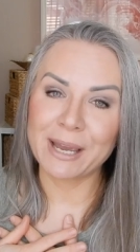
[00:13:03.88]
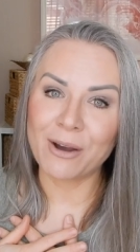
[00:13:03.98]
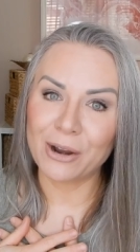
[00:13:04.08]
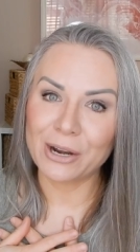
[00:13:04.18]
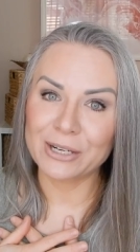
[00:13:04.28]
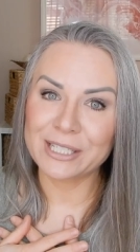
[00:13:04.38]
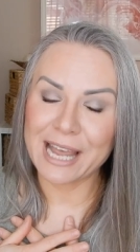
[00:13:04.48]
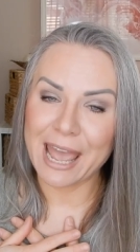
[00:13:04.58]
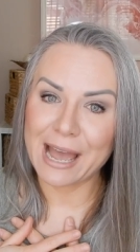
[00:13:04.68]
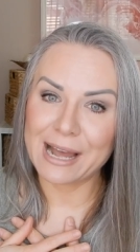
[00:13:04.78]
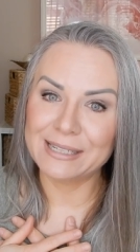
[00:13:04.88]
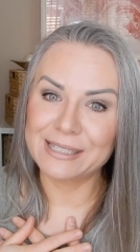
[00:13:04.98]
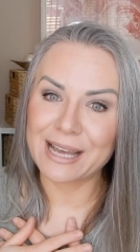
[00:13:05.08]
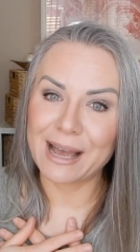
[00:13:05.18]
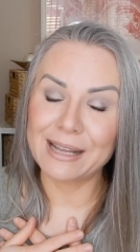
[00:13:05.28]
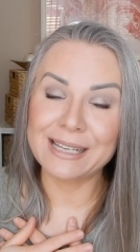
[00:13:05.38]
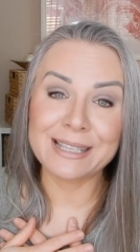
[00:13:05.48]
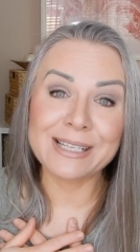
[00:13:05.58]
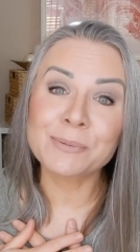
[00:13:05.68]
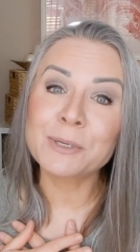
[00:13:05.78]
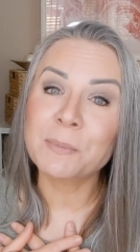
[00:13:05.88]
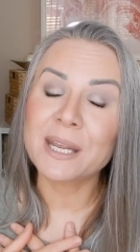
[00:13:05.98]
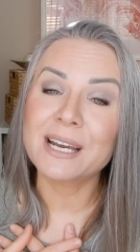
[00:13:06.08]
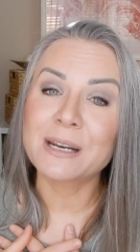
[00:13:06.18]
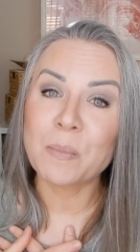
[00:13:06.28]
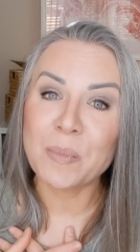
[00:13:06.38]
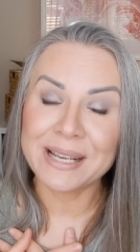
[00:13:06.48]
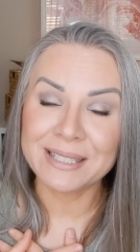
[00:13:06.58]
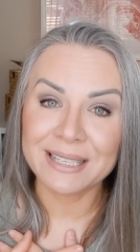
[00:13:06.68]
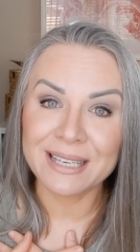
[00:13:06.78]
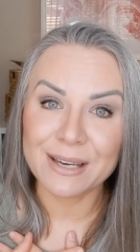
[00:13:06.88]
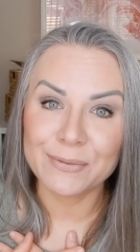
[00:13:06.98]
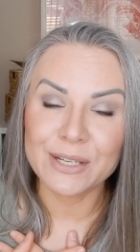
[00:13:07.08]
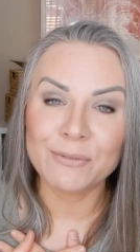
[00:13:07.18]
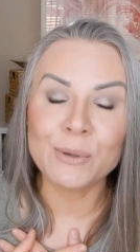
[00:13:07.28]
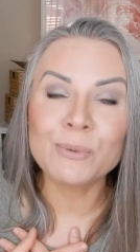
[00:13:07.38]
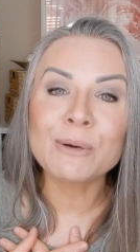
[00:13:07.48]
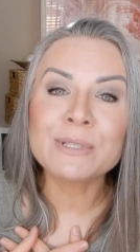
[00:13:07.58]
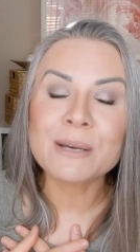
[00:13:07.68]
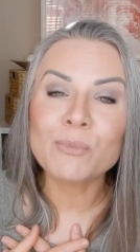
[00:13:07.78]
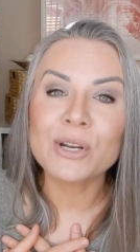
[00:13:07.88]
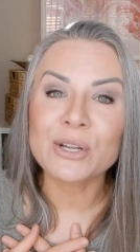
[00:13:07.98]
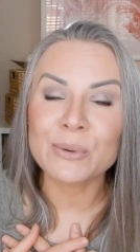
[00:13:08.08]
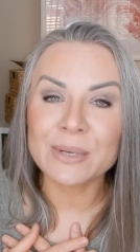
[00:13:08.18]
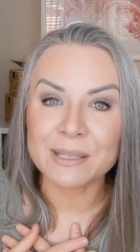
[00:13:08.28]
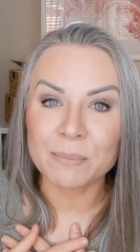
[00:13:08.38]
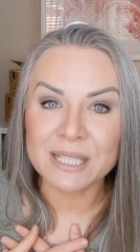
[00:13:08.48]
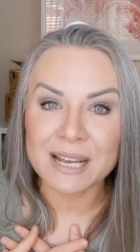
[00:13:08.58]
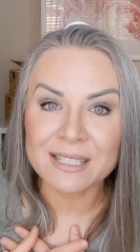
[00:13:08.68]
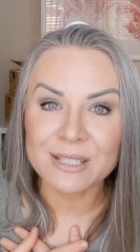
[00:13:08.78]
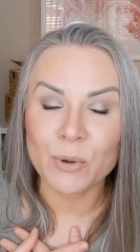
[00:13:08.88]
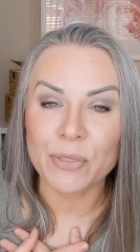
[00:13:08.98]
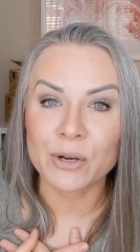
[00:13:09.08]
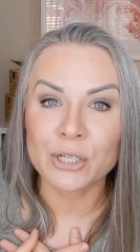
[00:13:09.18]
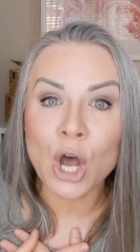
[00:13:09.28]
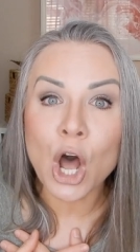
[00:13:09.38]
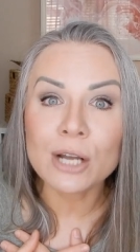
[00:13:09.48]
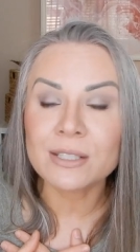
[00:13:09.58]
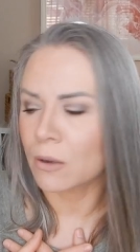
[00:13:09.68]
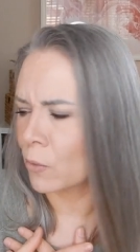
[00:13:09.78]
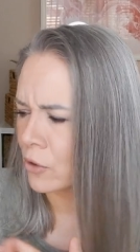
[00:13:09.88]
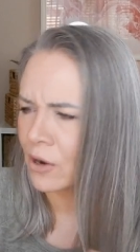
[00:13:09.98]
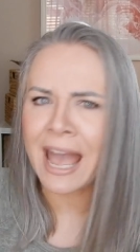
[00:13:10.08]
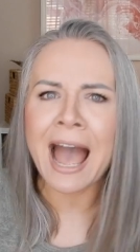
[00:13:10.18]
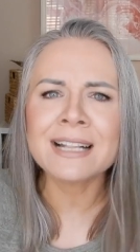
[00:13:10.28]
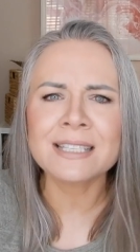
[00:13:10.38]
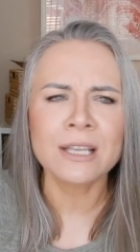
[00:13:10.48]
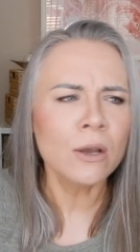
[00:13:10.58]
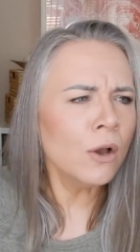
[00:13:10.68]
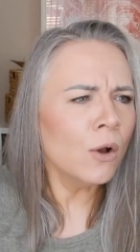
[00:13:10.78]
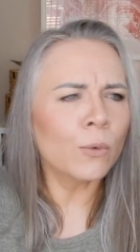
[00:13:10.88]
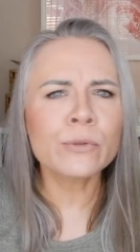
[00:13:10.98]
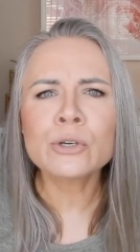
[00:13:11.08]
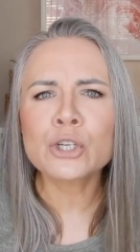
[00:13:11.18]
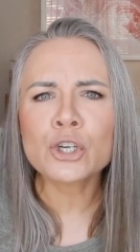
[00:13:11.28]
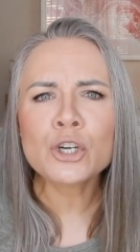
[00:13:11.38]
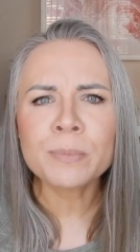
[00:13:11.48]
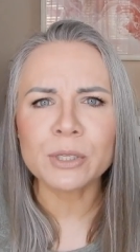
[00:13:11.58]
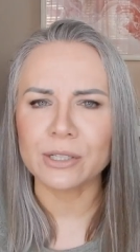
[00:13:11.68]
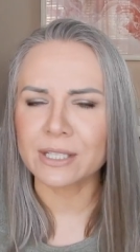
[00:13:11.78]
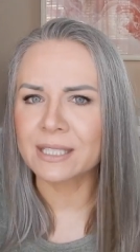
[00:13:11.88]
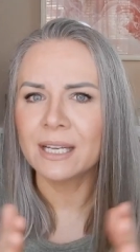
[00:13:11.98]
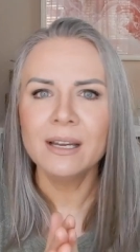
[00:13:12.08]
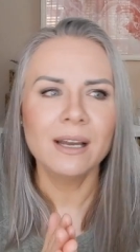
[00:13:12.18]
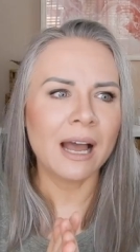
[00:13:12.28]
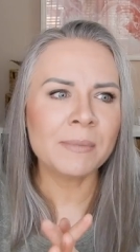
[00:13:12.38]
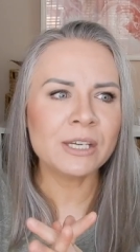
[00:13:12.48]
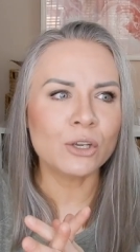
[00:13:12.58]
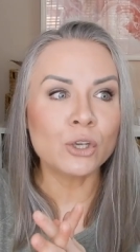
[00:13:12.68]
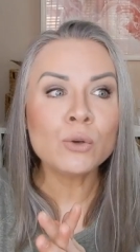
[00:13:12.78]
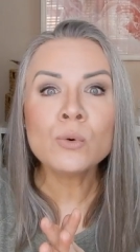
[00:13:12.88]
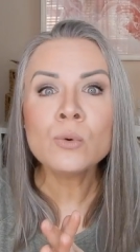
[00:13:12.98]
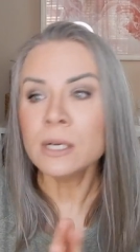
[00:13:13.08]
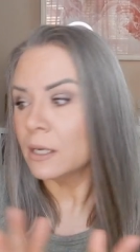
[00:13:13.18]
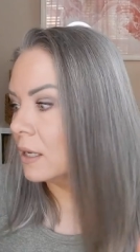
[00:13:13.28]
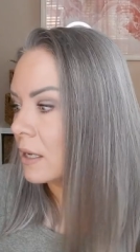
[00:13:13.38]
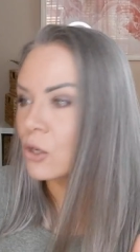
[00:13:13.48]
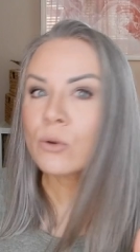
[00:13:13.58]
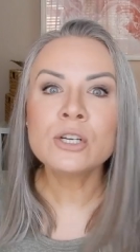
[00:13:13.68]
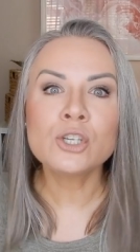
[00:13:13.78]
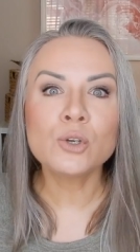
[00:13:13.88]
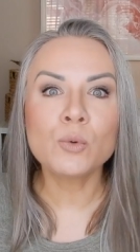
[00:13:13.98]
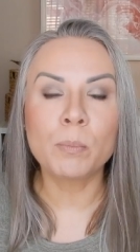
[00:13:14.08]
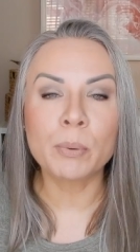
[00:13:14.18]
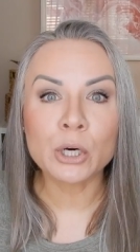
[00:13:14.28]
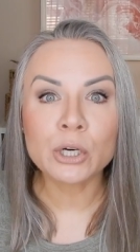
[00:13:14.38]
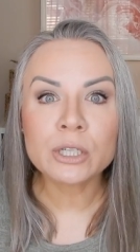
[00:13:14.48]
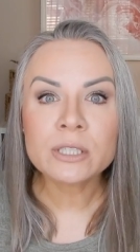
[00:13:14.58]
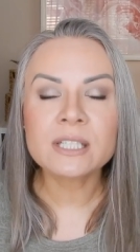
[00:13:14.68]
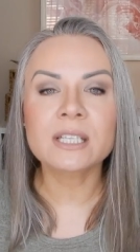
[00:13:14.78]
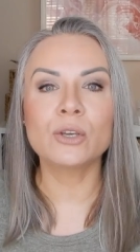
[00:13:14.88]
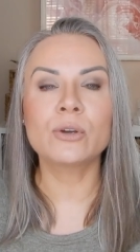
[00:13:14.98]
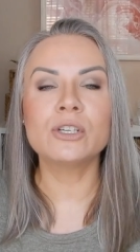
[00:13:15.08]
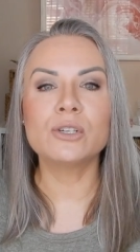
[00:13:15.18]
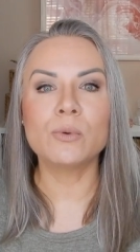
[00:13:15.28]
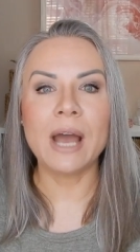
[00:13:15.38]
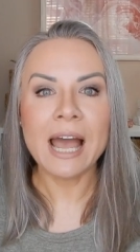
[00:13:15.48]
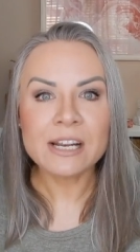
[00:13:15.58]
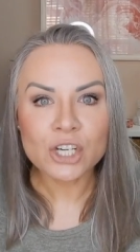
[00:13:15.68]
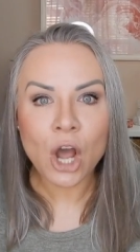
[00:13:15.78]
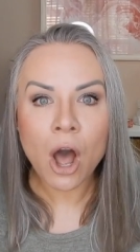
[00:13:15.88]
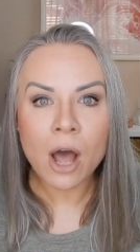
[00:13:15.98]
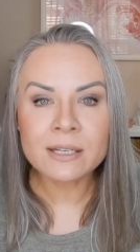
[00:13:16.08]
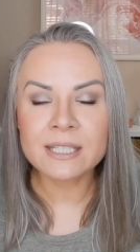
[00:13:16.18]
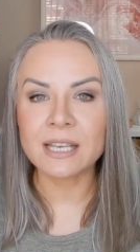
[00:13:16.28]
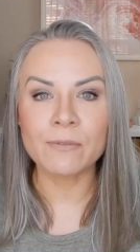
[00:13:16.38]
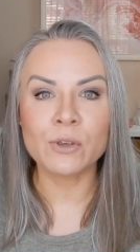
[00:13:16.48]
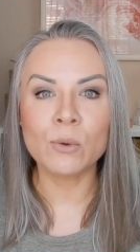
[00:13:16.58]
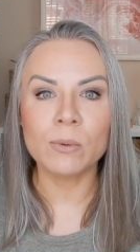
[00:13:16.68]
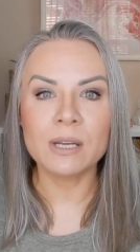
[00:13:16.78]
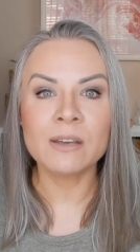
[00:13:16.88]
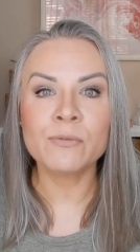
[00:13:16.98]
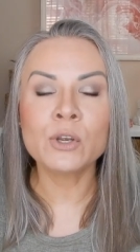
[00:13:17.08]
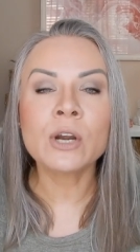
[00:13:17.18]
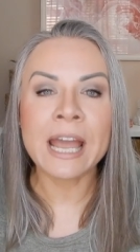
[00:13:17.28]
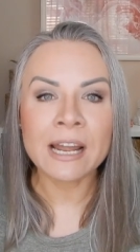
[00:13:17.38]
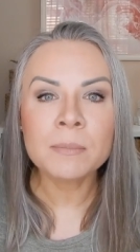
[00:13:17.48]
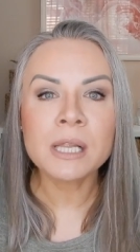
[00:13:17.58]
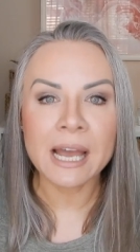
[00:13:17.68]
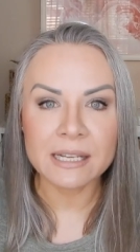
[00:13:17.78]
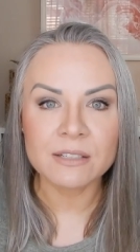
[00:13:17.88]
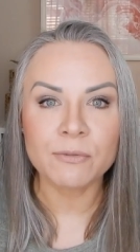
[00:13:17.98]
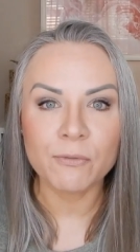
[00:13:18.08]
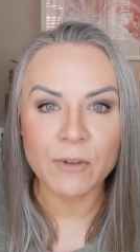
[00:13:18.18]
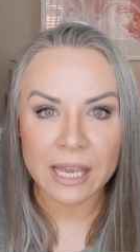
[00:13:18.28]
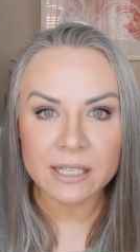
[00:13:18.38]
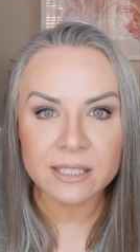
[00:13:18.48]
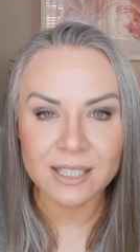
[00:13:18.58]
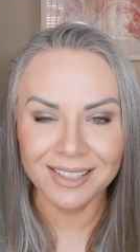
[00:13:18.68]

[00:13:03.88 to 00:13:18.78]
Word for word: my heart and it, this would be an amazing gift if you know someone who is obsessed with their dogs or their cats or their gerbils. I mean, you you can do birds, you can do hedgehogs if you if your animal has a face.